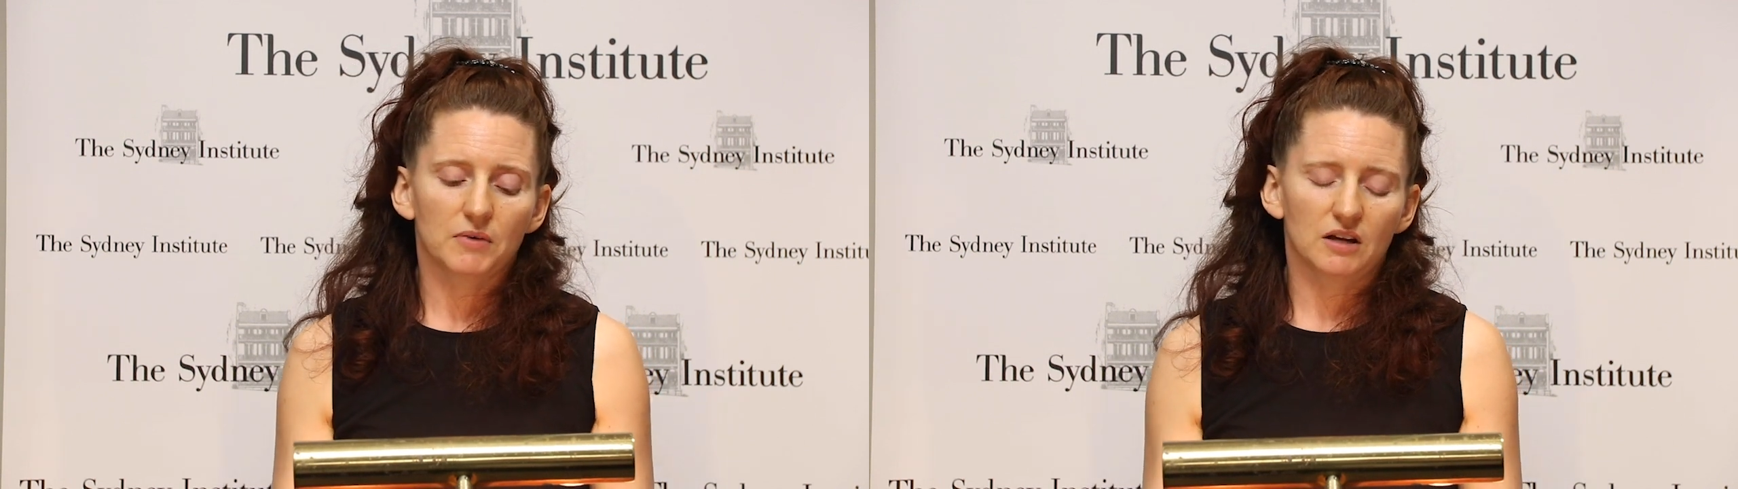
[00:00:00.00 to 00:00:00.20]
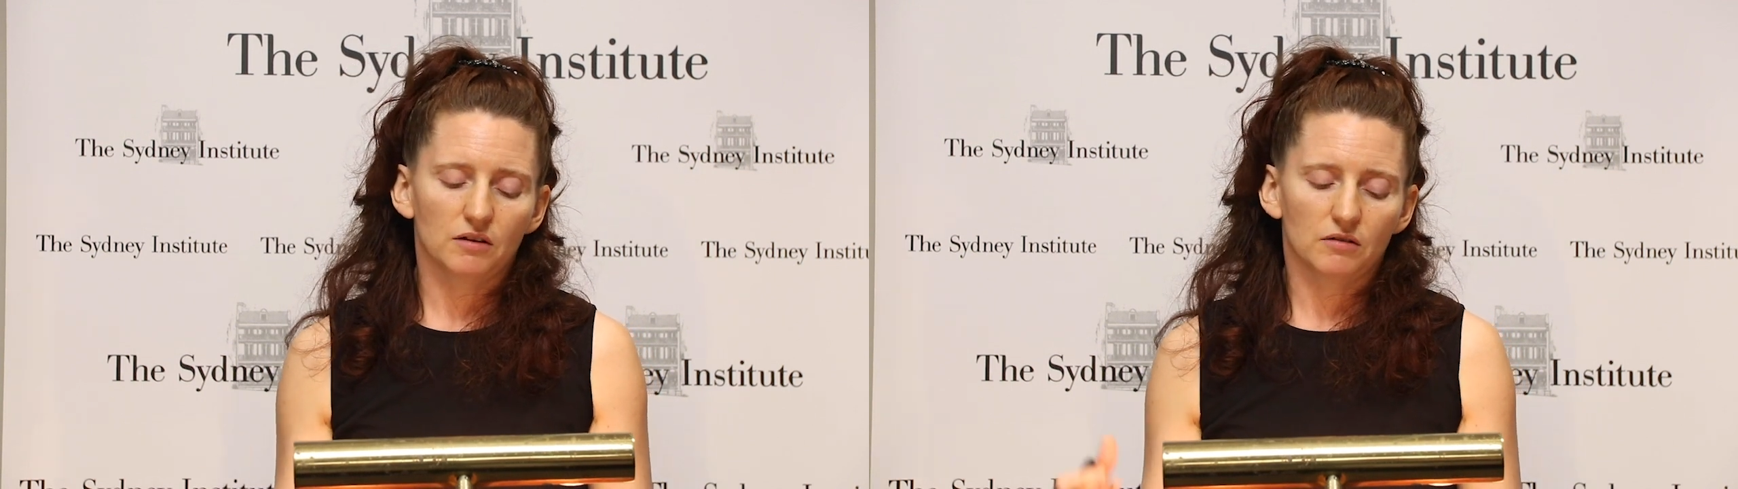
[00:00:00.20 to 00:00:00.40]

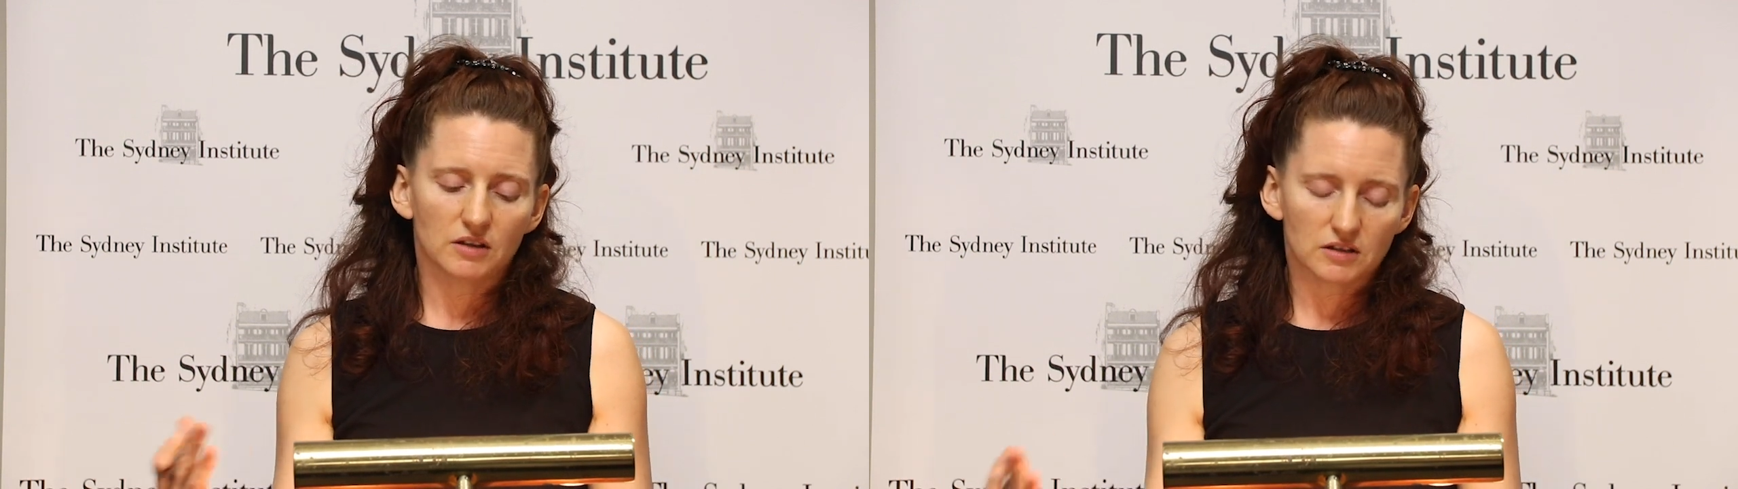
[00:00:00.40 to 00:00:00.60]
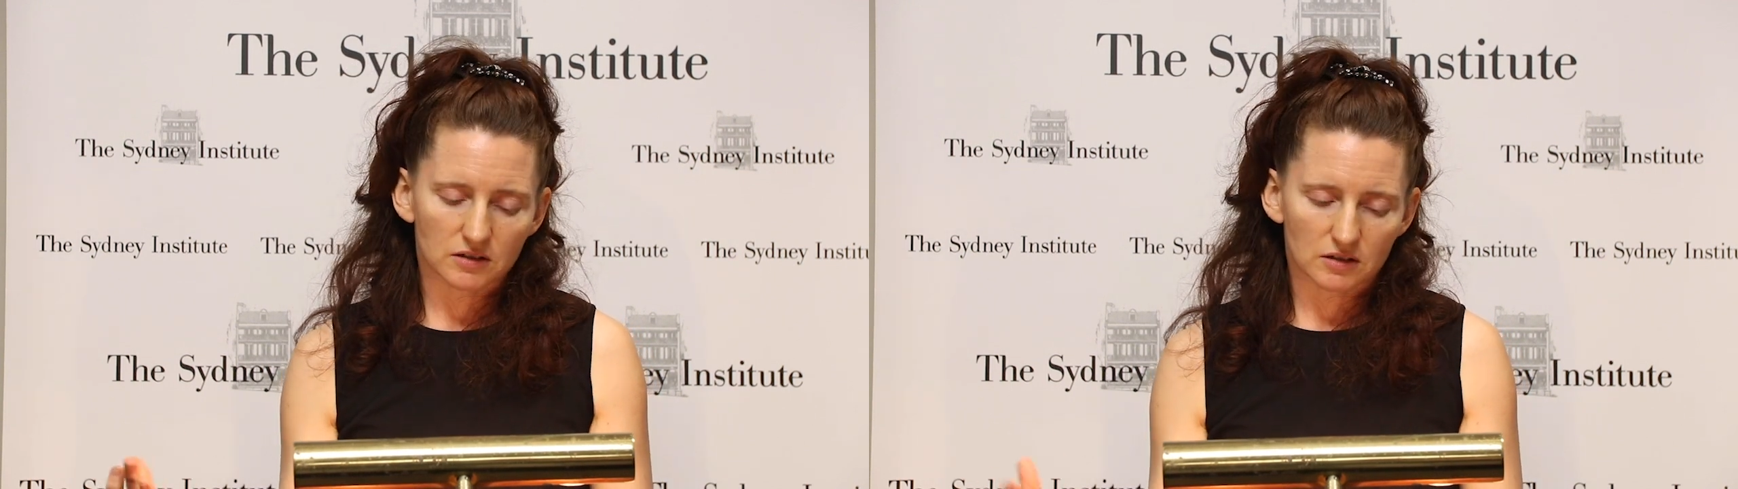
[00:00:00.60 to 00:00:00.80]
In
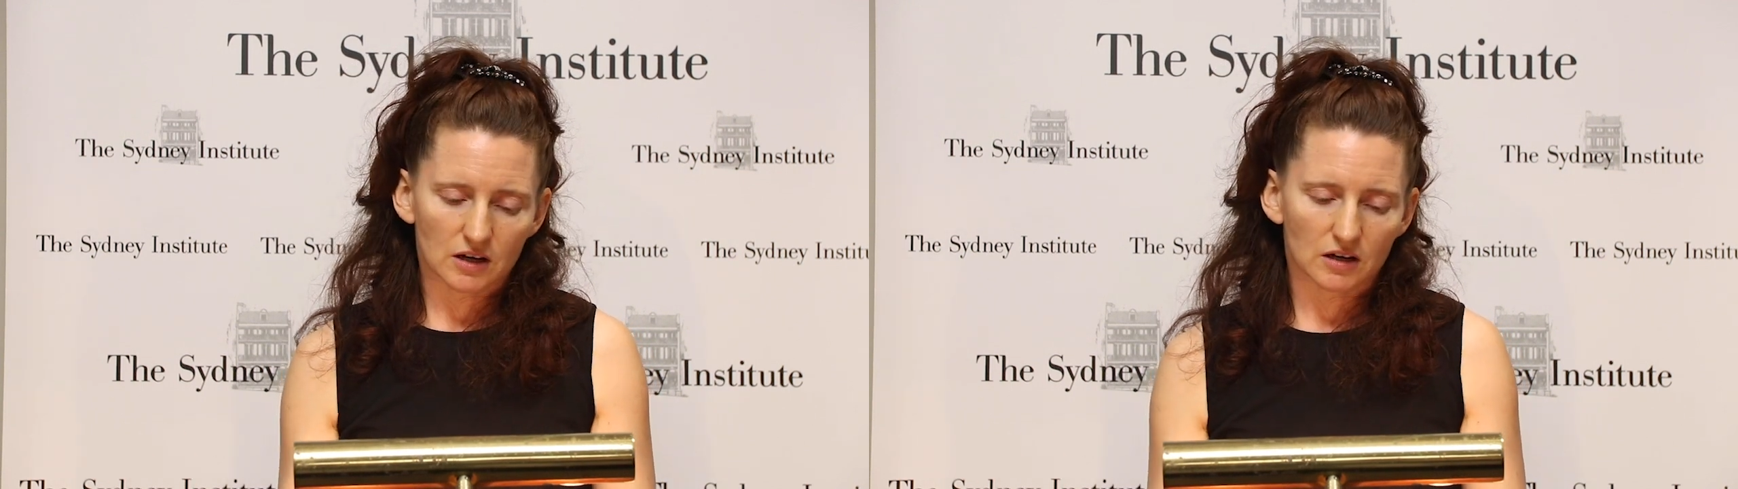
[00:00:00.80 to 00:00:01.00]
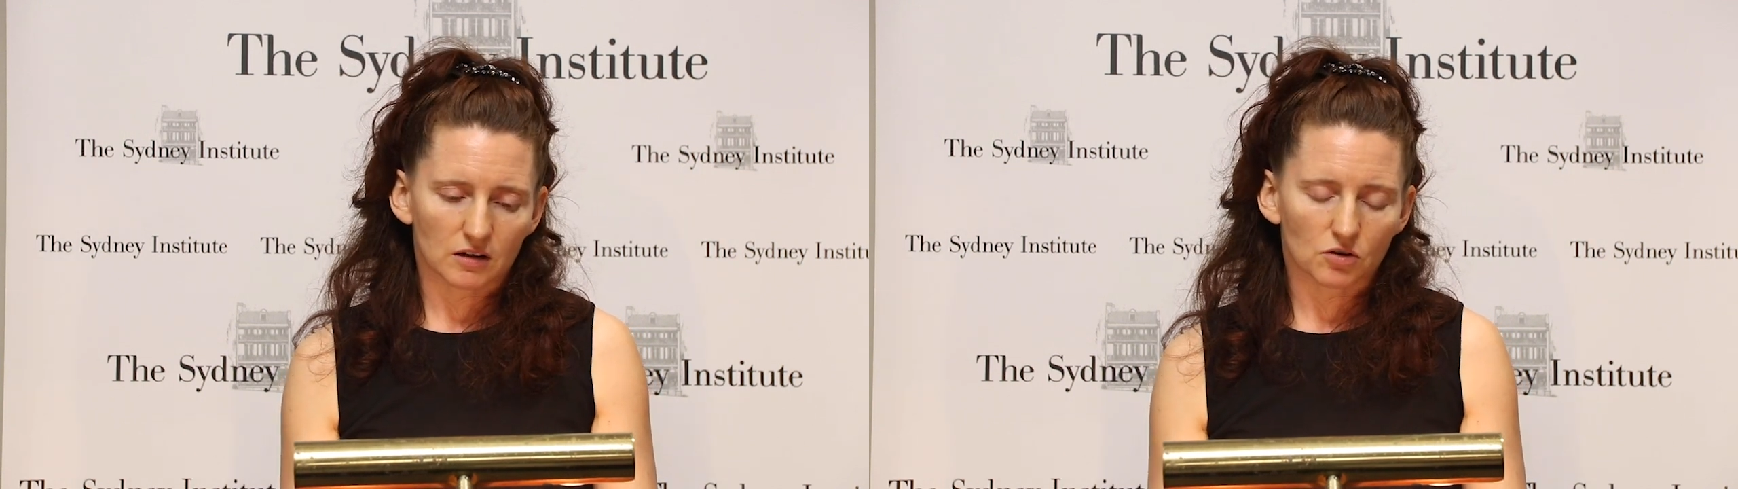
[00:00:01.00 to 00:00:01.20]
this
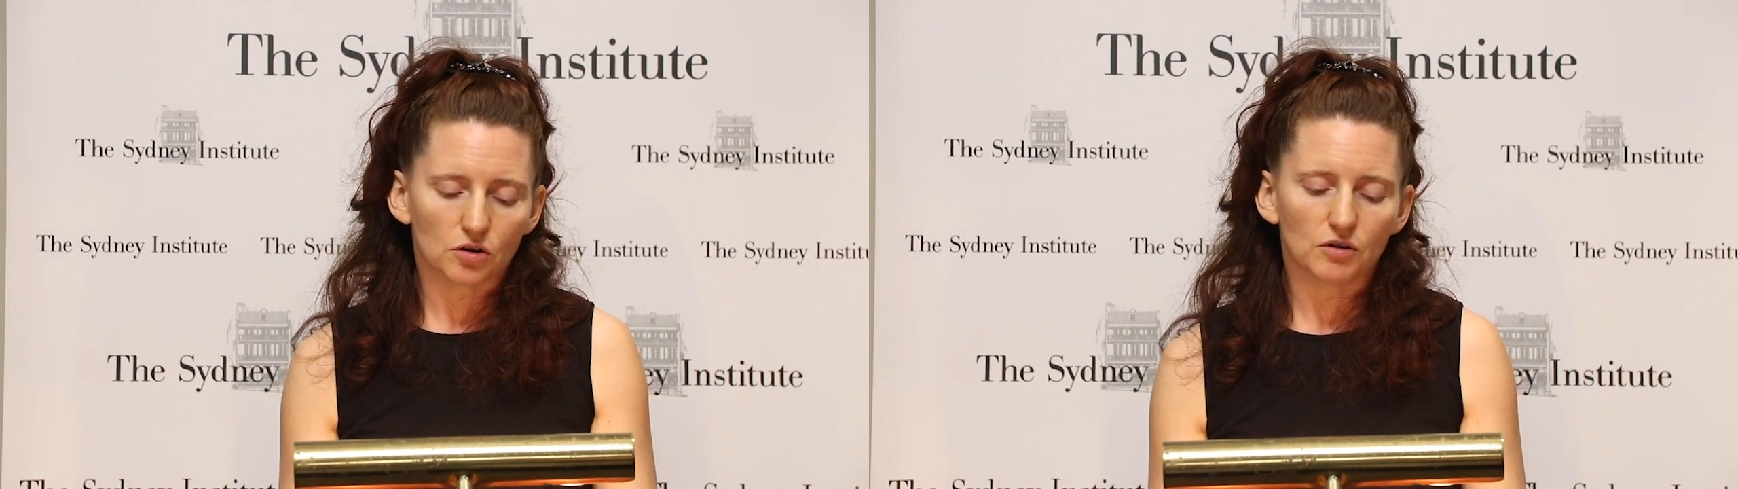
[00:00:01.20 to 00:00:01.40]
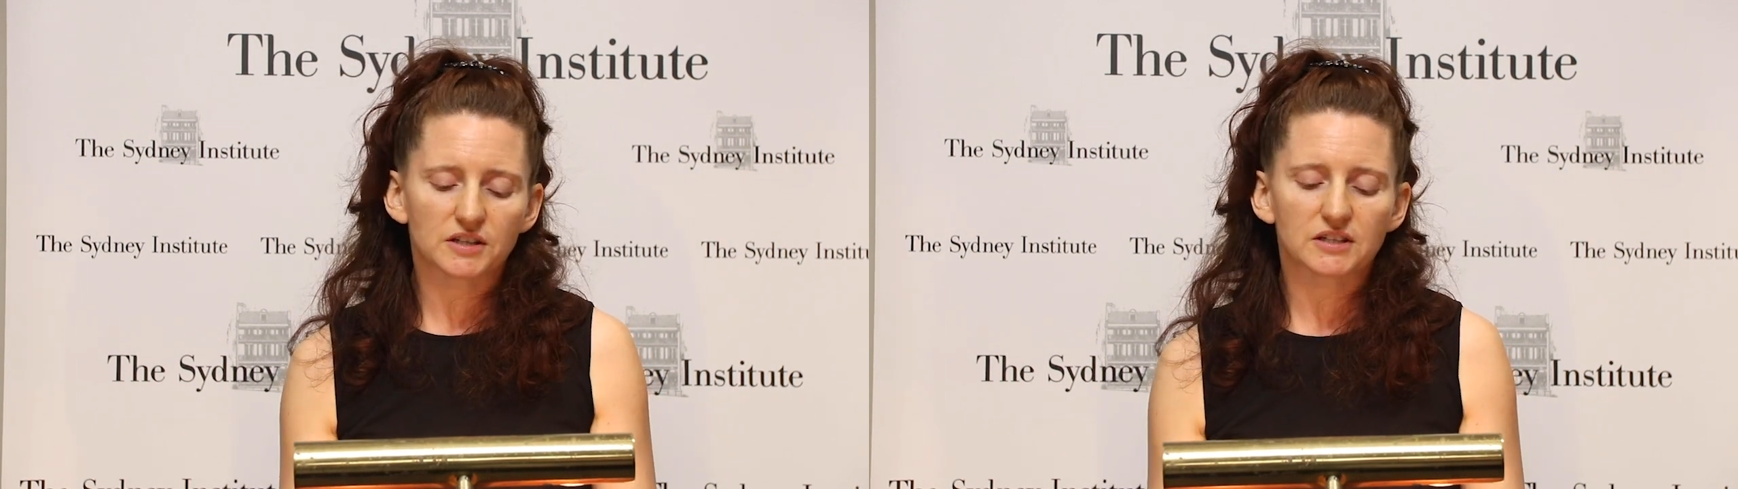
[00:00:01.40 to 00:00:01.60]

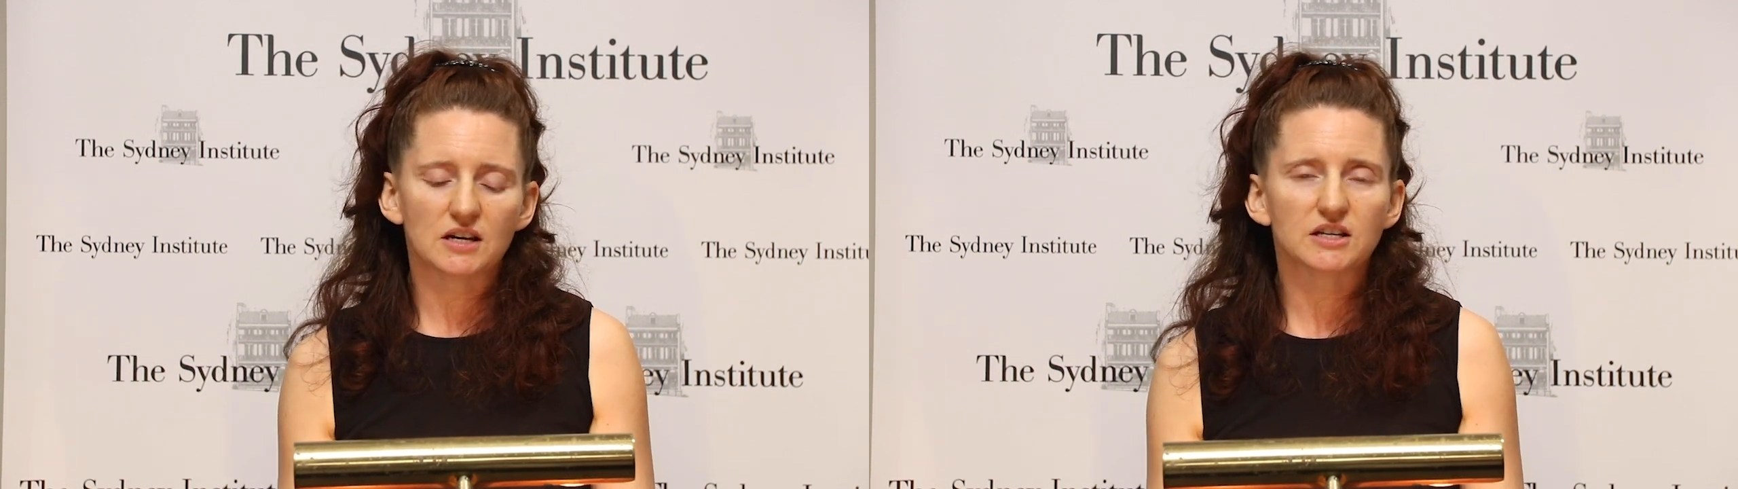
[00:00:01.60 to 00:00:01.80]
currency,